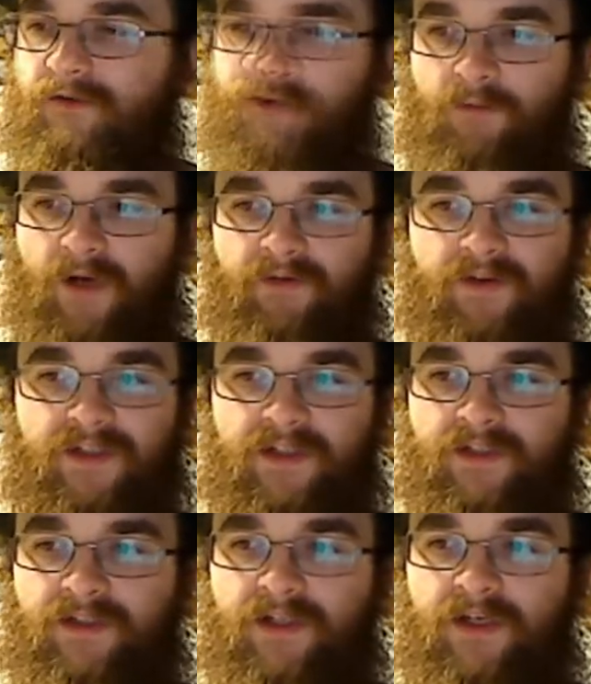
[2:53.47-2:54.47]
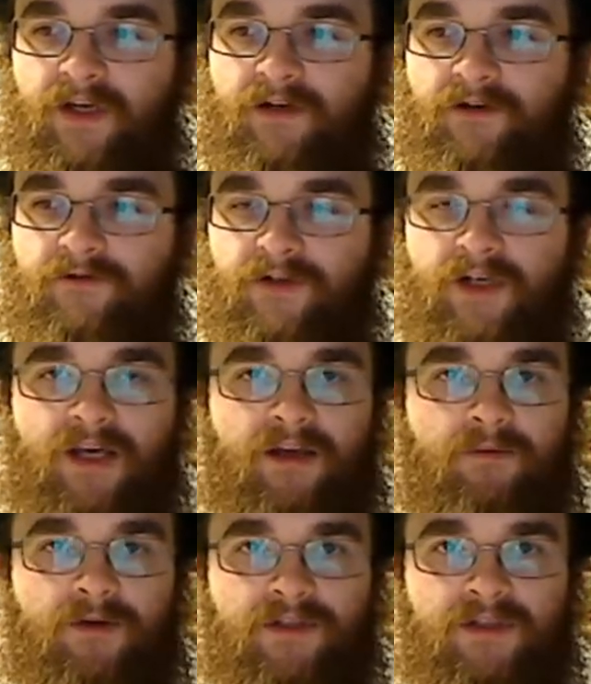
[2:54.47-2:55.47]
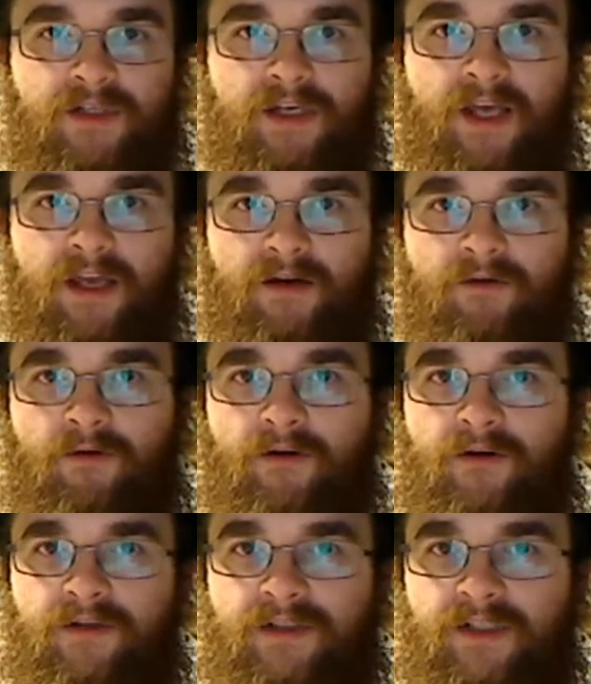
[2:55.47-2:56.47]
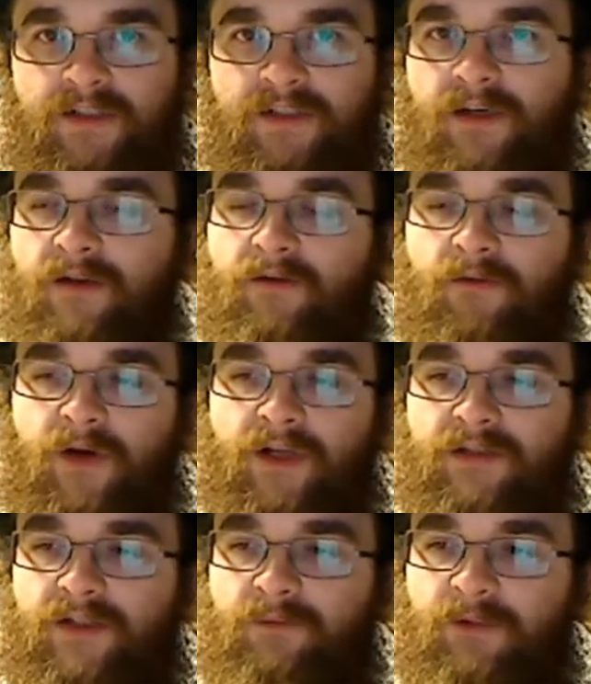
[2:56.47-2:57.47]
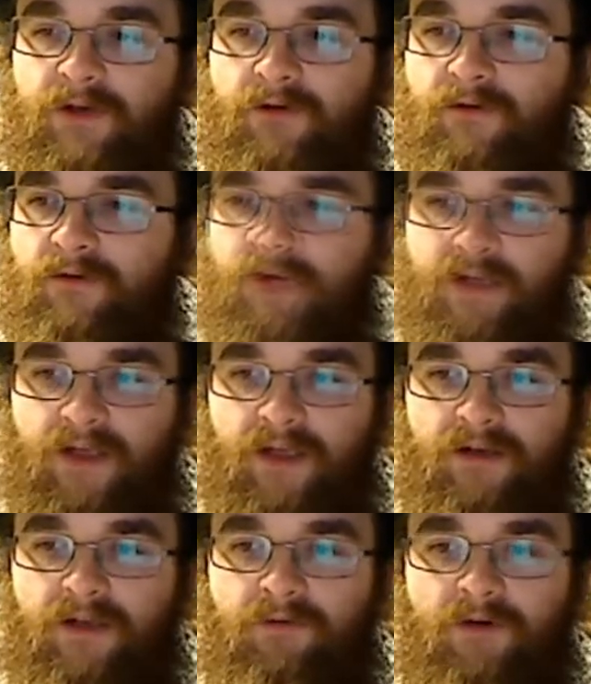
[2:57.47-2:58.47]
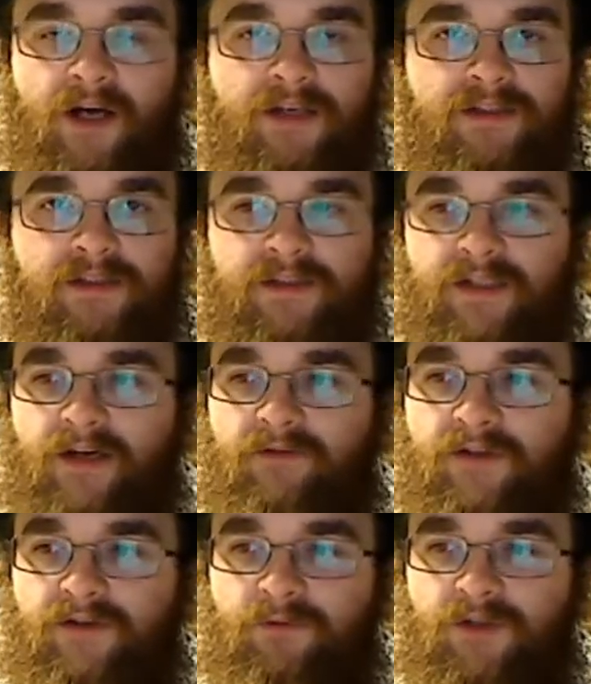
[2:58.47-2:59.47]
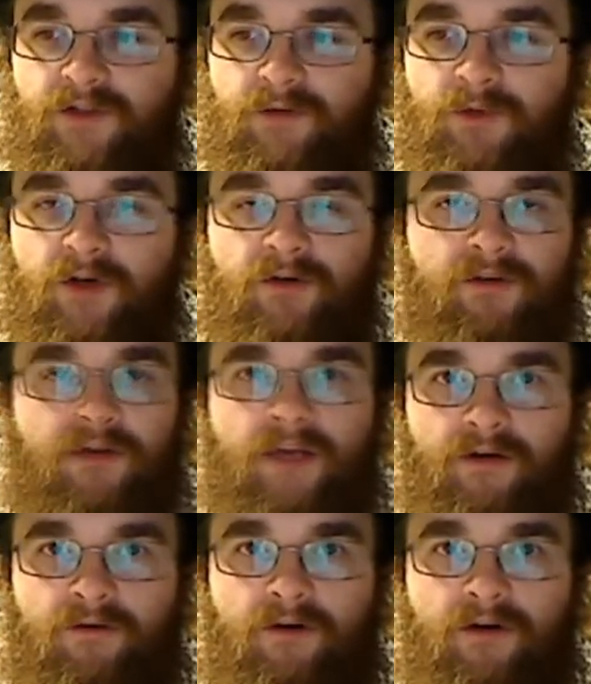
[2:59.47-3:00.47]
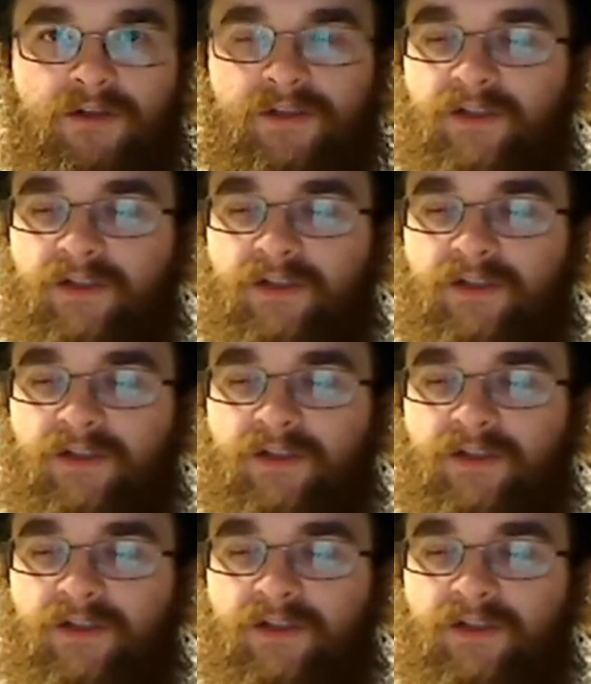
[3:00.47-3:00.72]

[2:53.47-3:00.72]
Then we have the 6900K, which is an 8-core 16-thread CPU, and then the Ryzen 7s, which are both 8-core